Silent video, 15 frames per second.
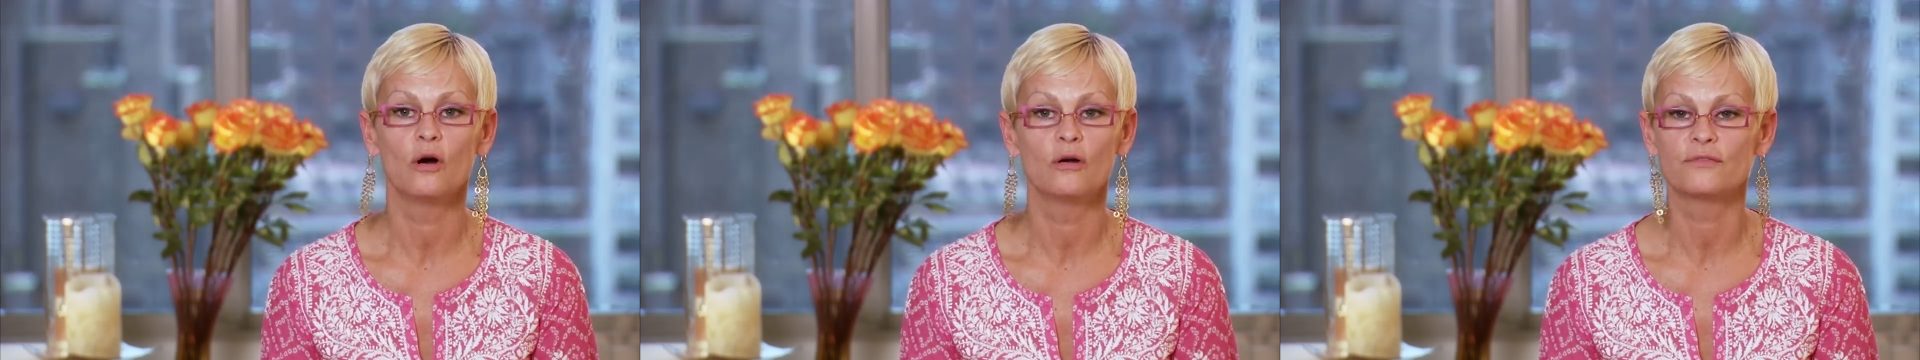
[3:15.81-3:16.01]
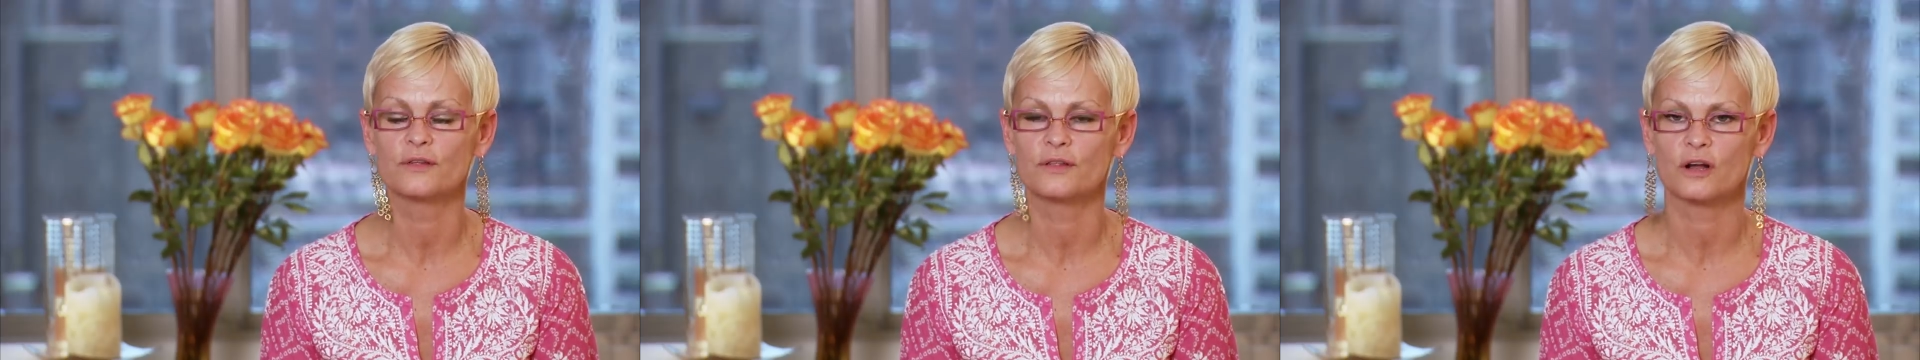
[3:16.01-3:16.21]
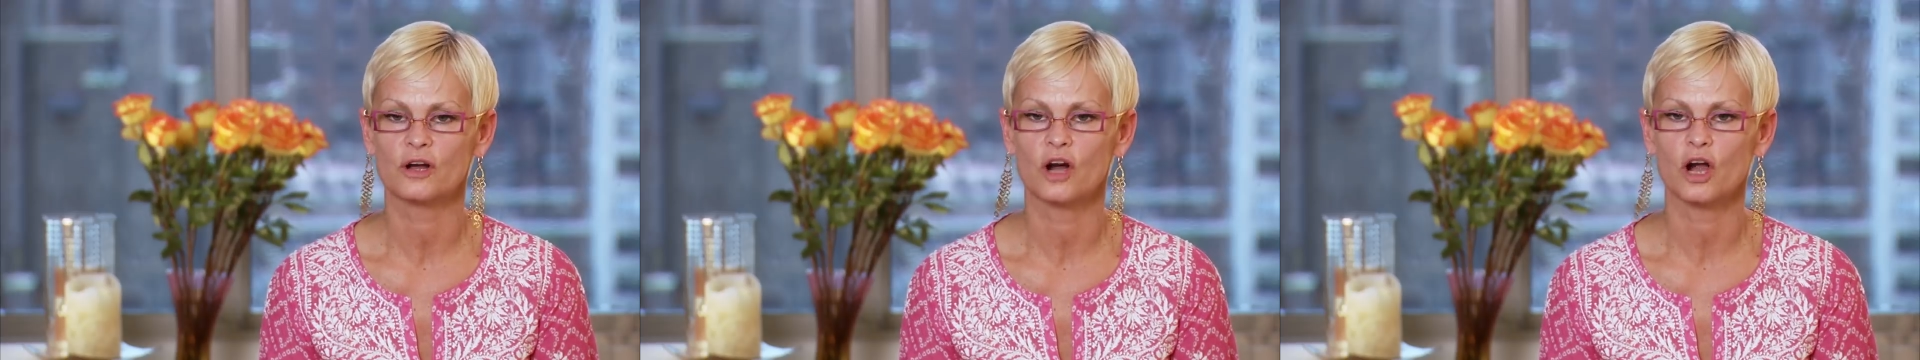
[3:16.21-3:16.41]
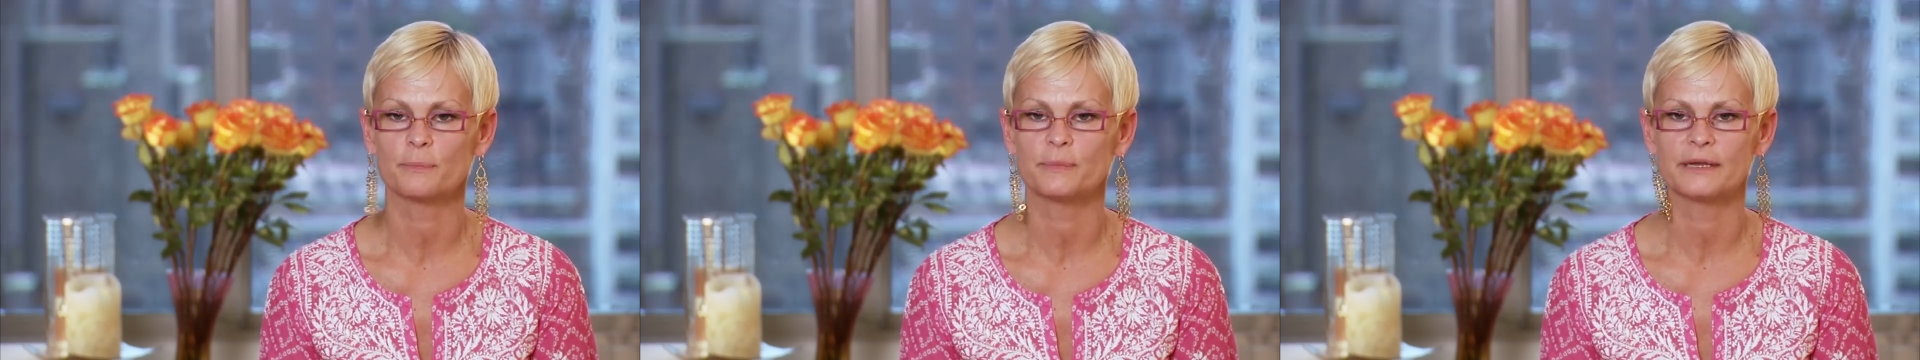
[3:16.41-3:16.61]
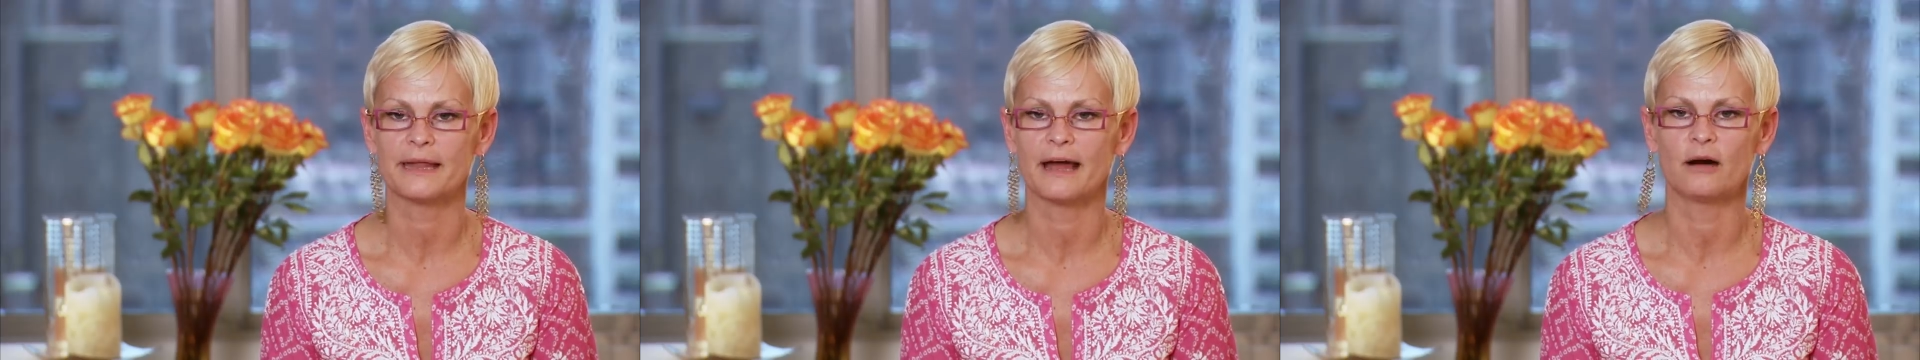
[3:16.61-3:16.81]
over the
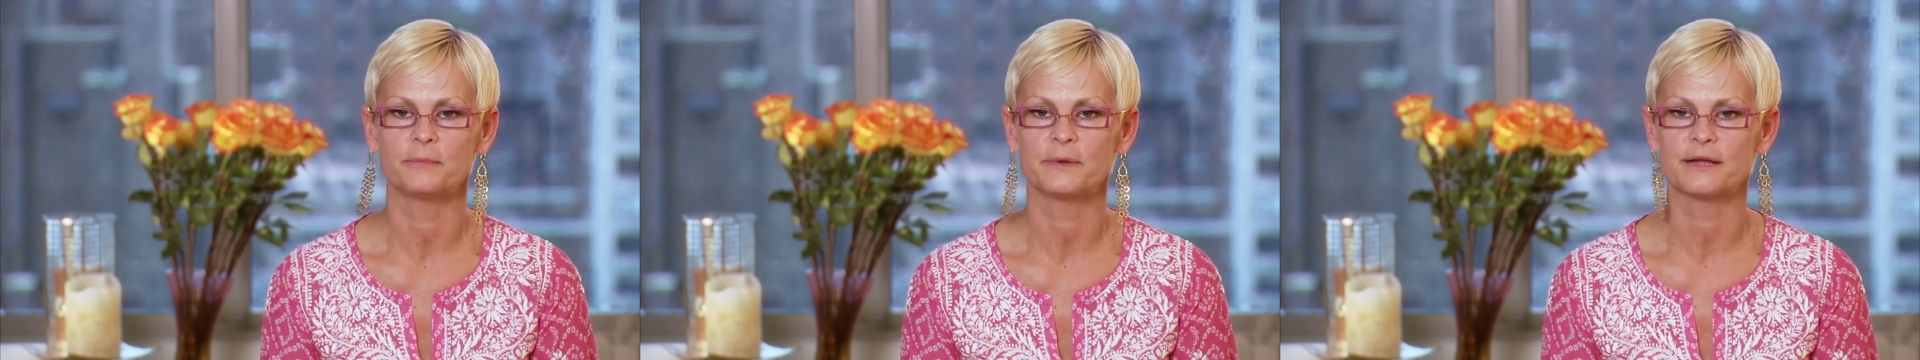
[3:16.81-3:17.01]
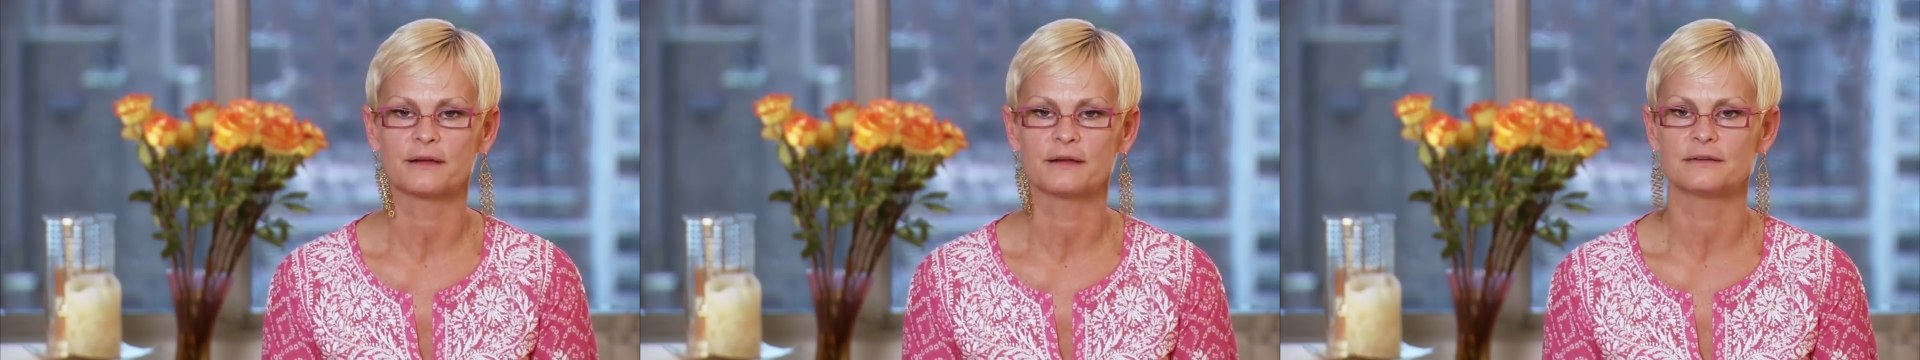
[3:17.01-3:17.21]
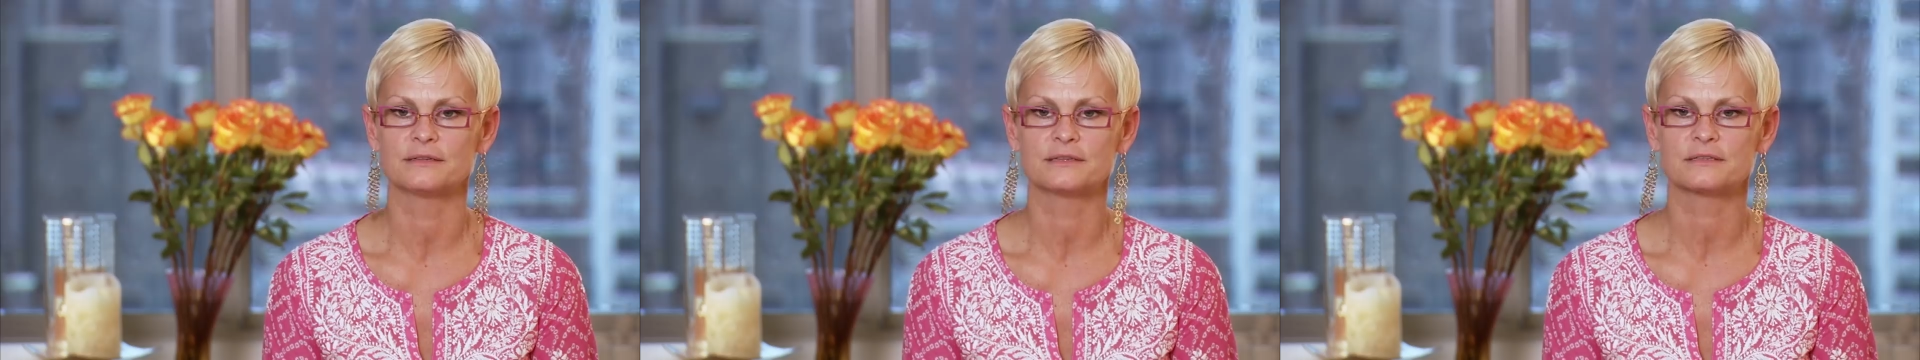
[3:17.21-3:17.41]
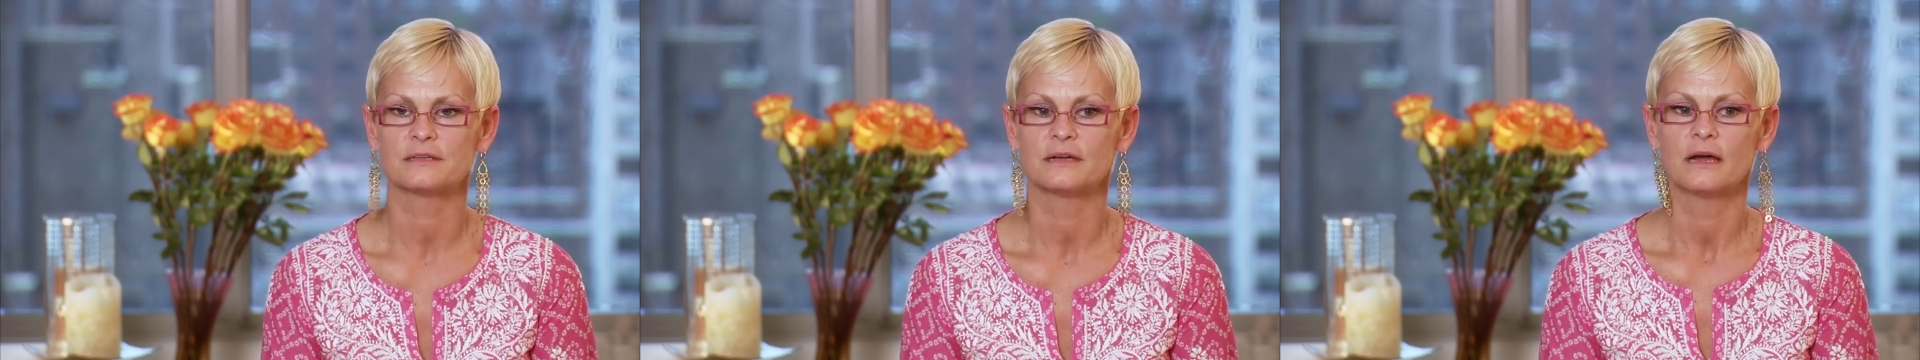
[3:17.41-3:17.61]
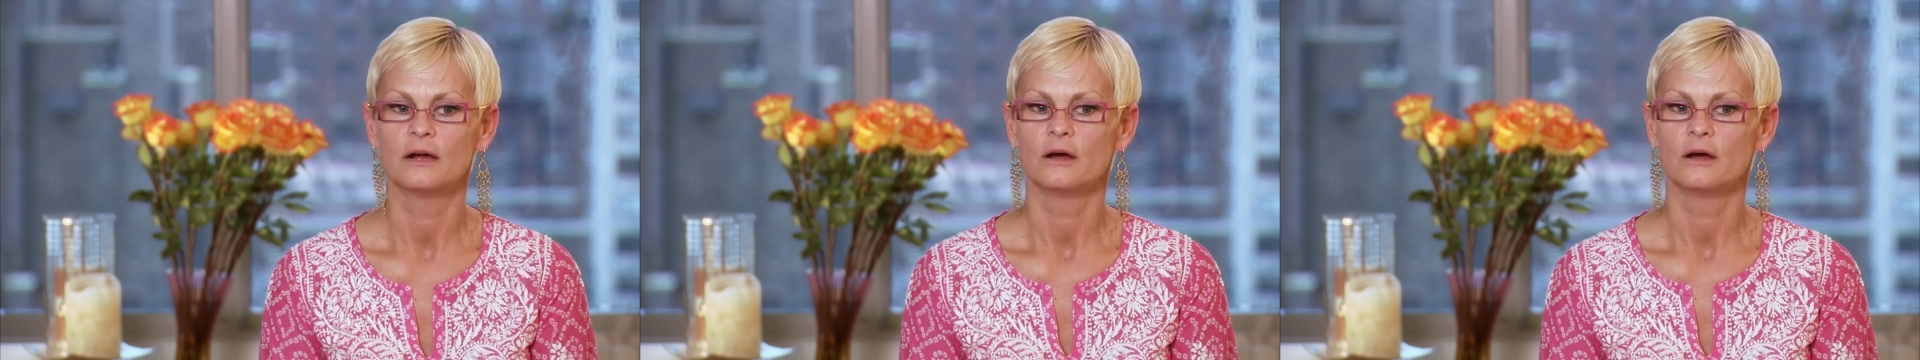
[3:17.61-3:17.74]
carpet now because